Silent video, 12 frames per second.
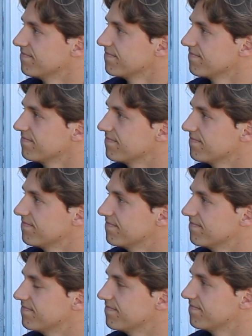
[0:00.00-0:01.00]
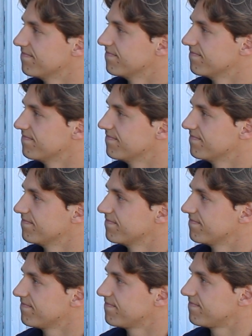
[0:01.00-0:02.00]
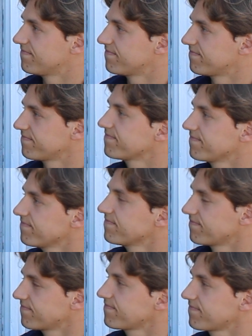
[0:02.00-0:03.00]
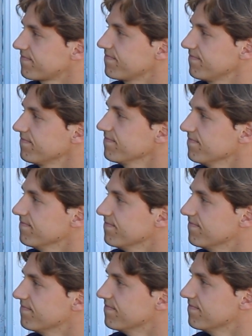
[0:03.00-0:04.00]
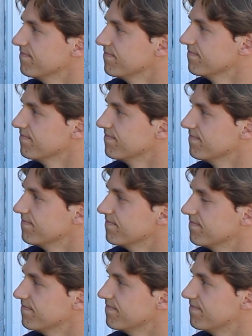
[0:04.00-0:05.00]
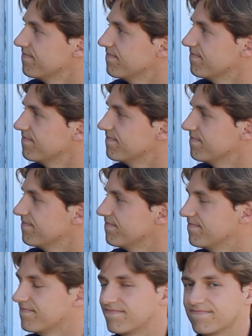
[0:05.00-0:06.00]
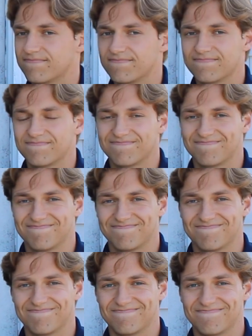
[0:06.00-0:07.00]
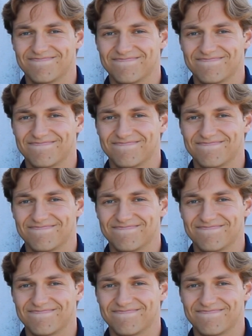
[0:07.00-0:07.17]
This person isn't speaking.